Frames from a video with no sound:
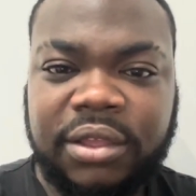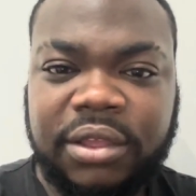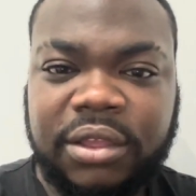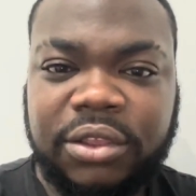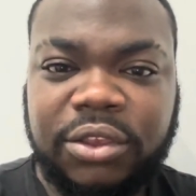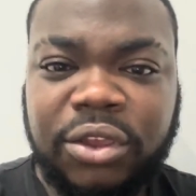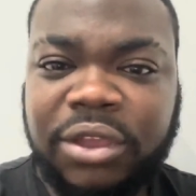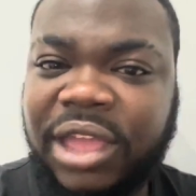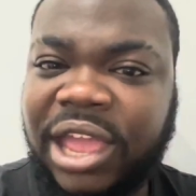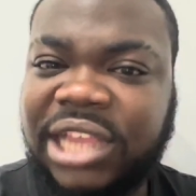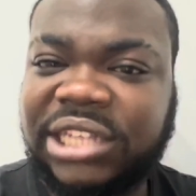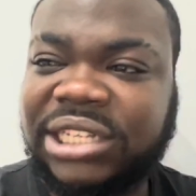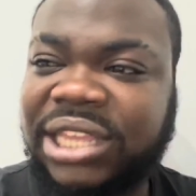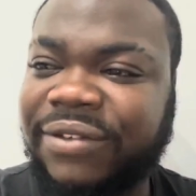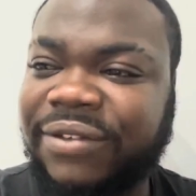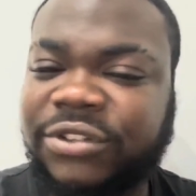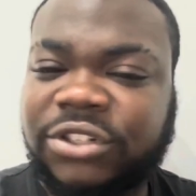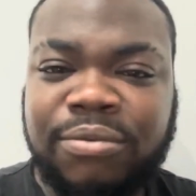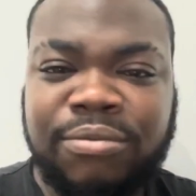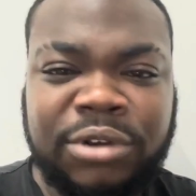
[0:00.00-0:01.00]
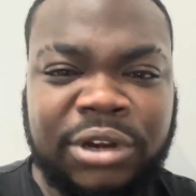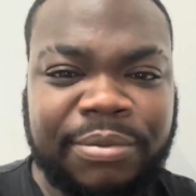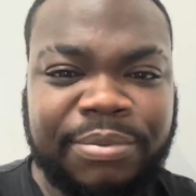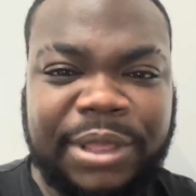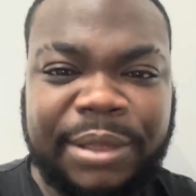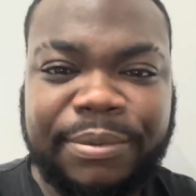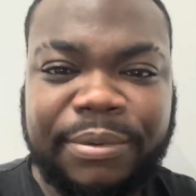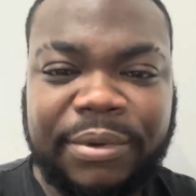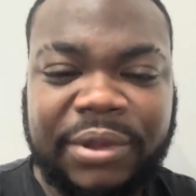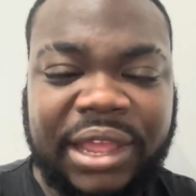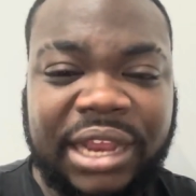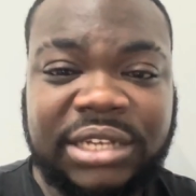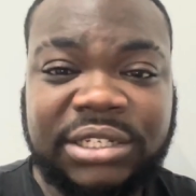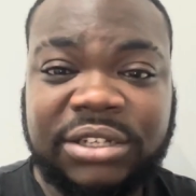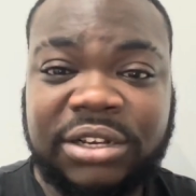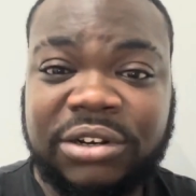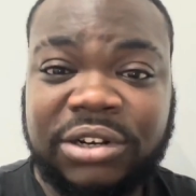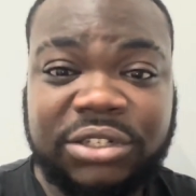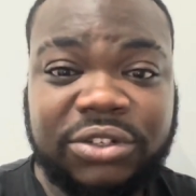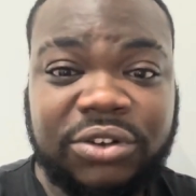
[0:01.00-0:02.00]
You guys give so many people
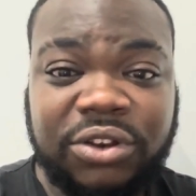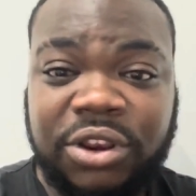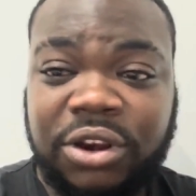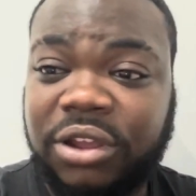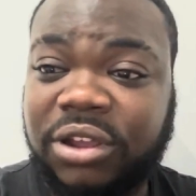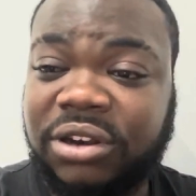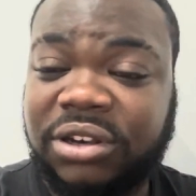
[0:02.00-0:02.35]
cancer just so you lot